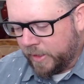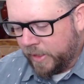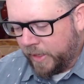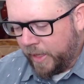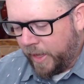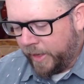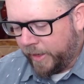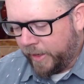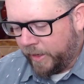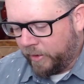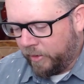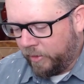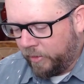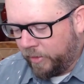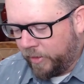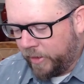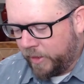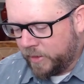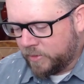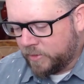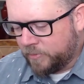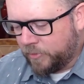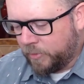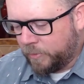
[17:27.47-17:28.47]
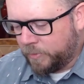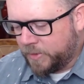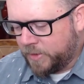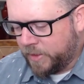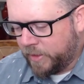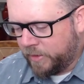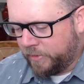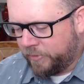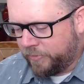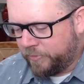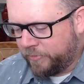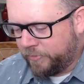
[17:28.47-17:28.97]
I got all these from
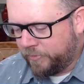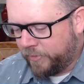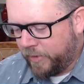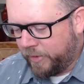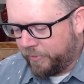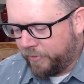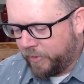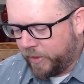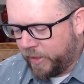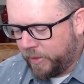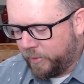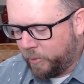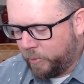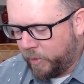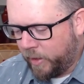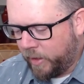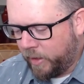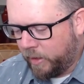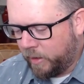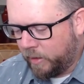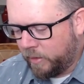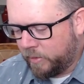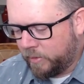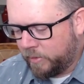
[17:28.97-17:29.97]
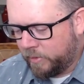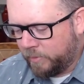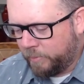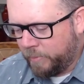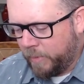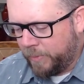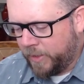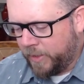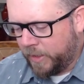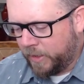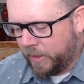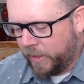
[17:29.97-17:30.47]
TIFF. I forget where.
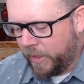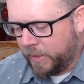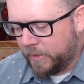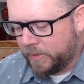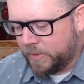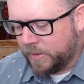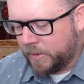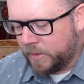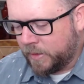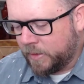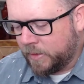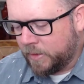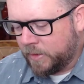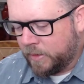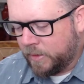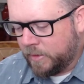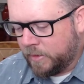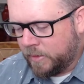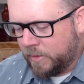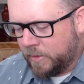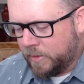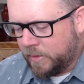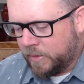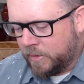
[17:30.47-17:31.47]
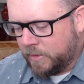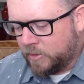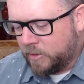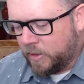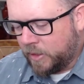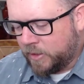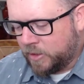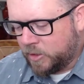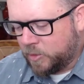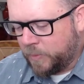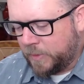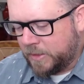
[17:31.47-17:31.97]
Maybe Atlanta. So I've
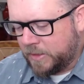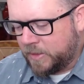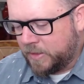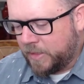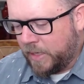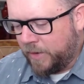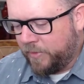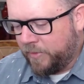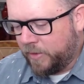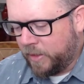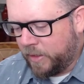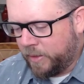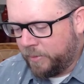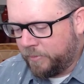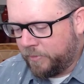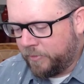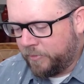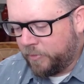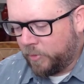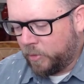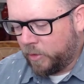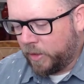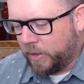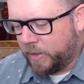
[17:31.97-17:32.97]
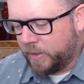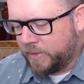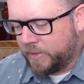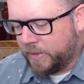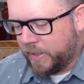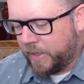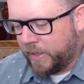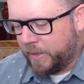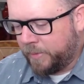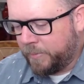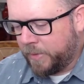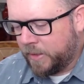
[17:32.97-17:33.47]
just been saving them for a good
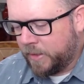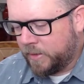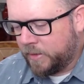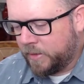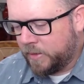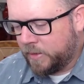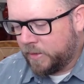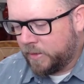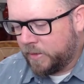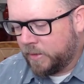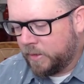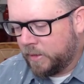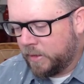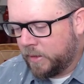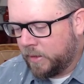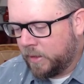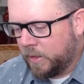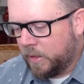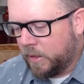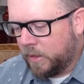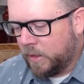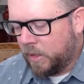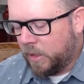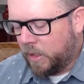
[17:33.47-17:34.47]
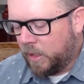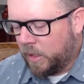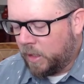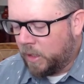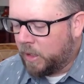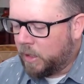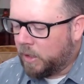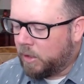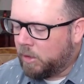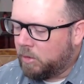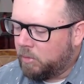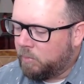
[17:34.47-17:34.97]
time.
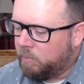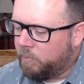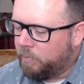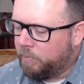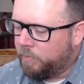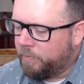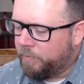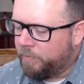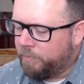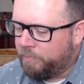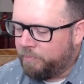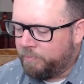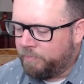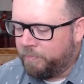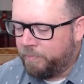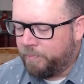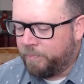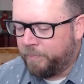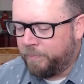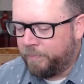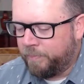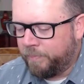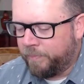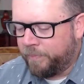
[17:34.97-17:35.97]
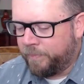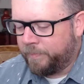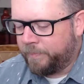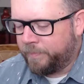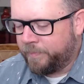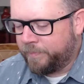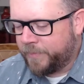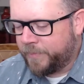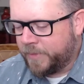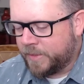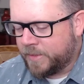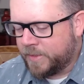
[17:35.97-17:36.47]
Um, hmm,
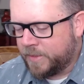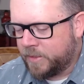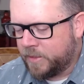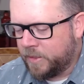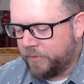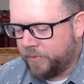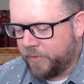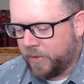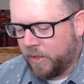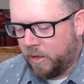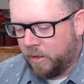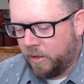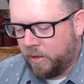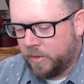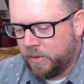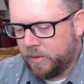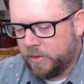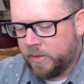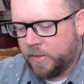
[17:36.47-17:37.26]
that's a tough call.